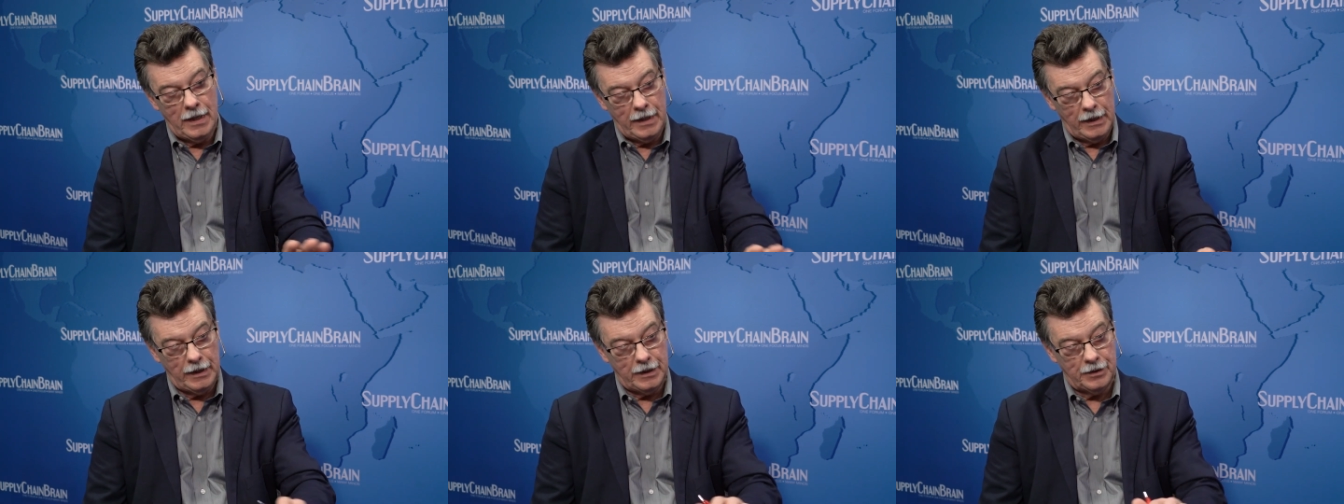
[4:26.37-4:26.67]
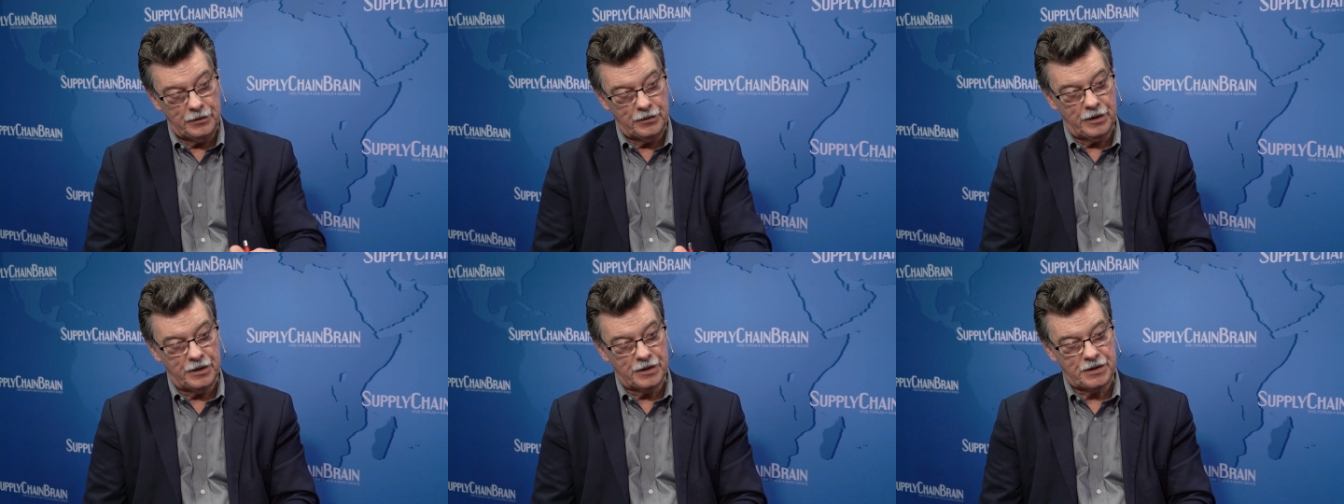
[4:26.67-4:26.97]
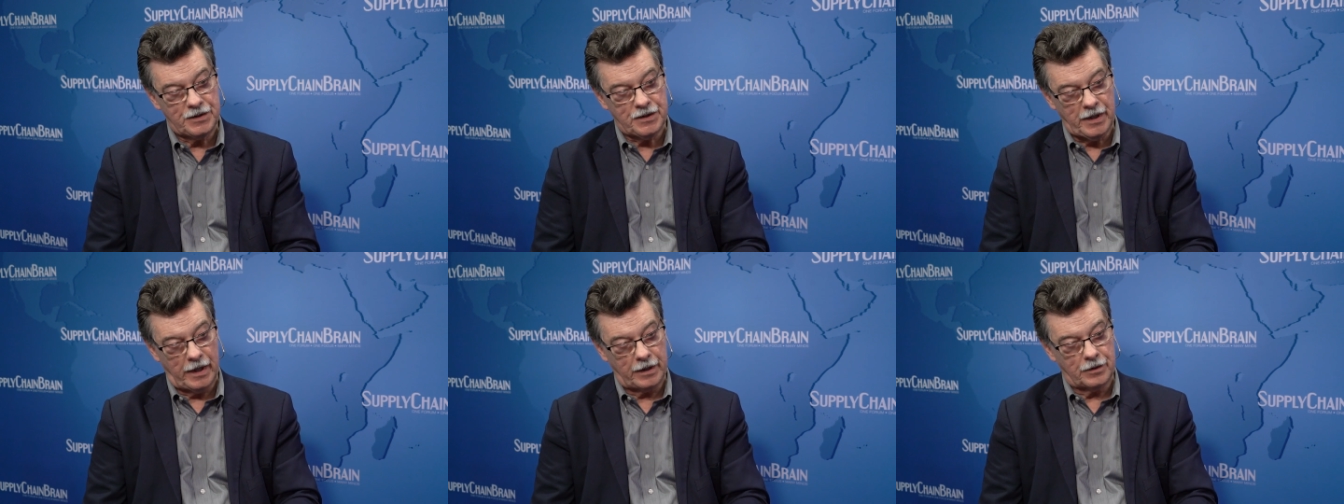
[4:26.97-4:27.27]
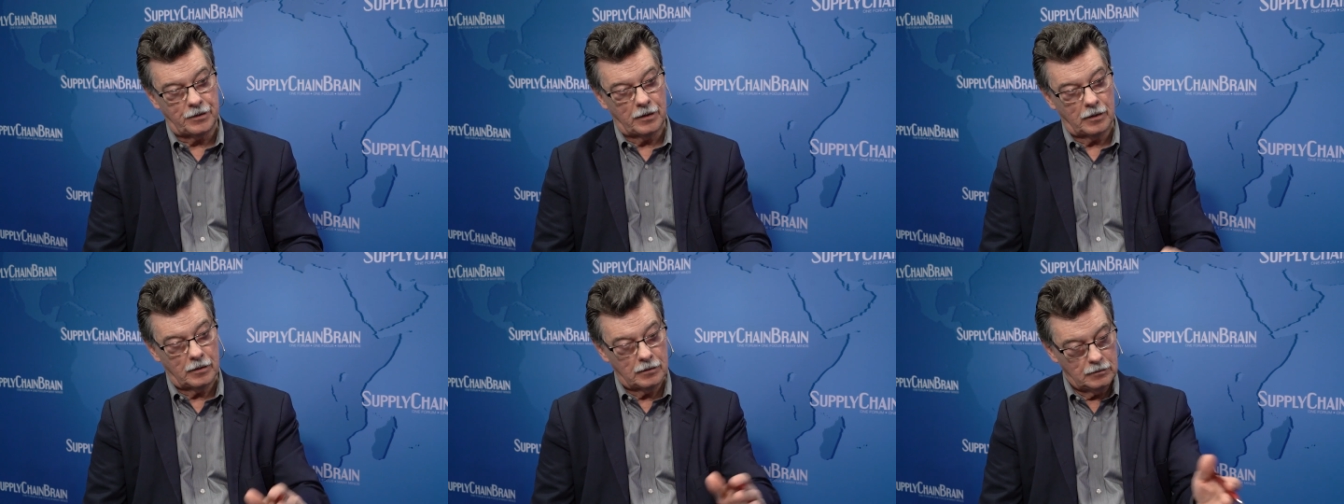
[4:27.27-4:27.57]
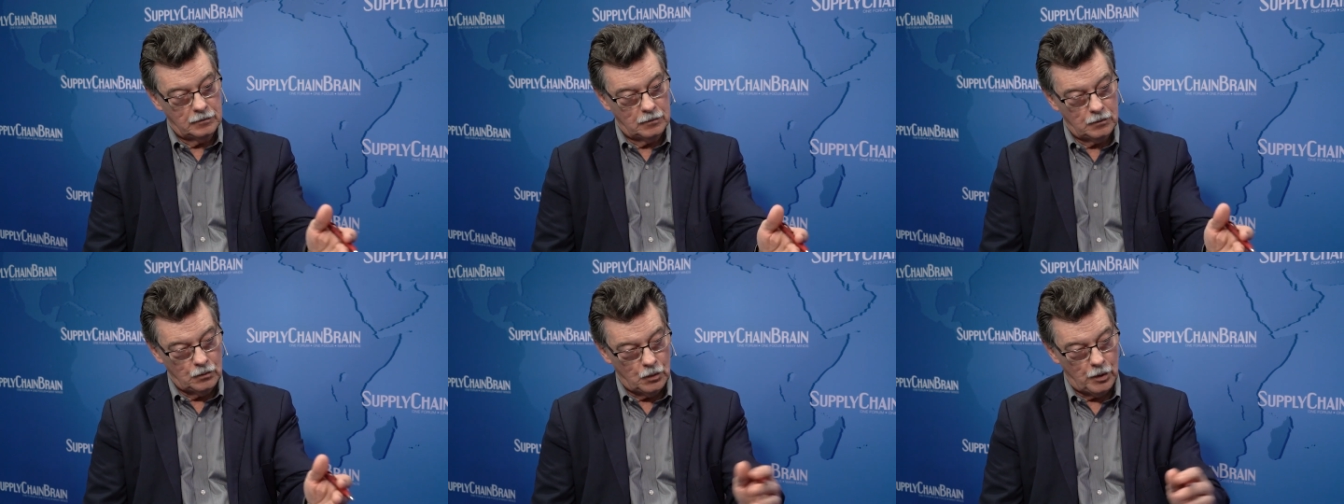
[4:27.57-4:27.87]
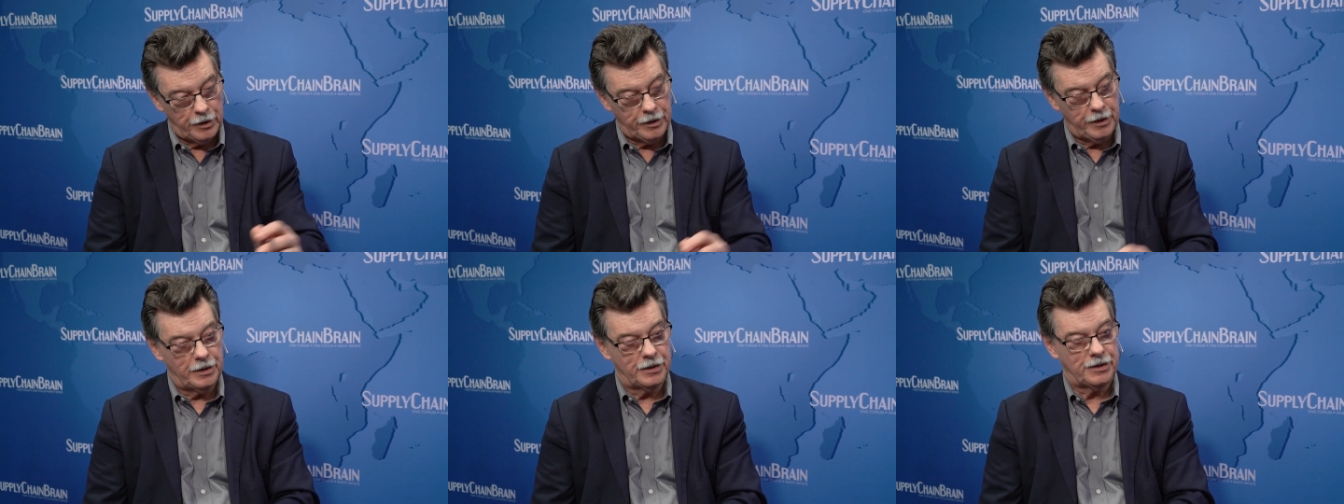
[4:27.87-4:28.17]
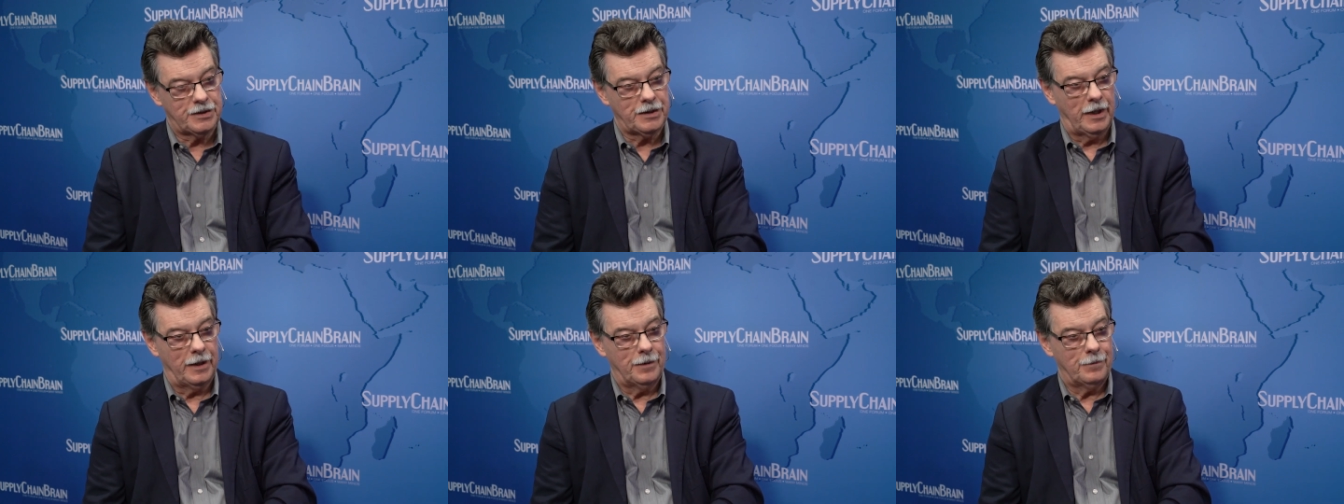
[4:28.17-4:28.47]
in this sector? What do you
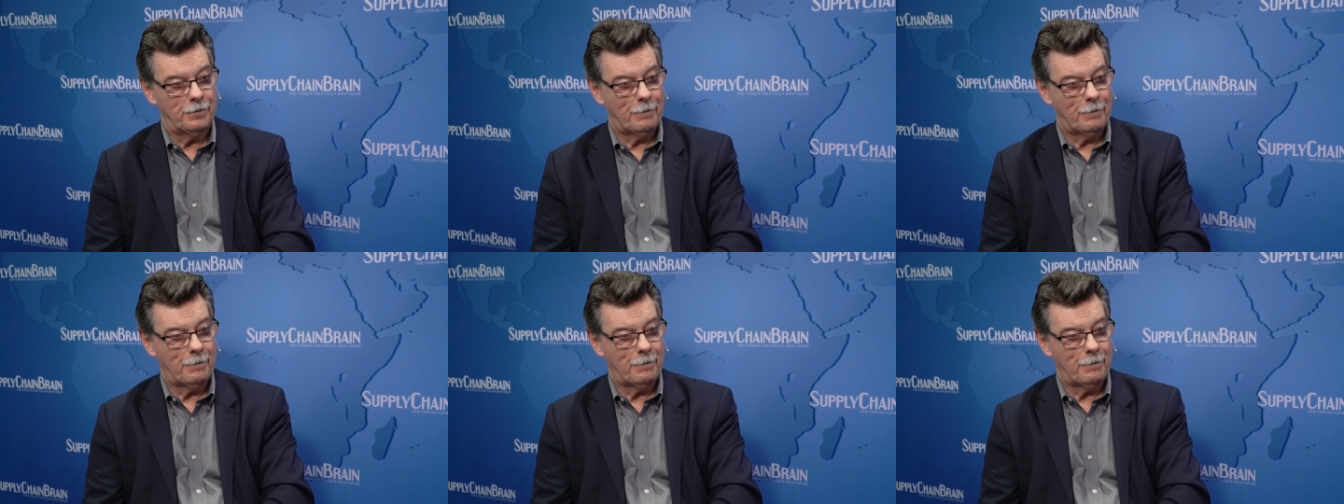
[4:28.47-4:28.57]
say?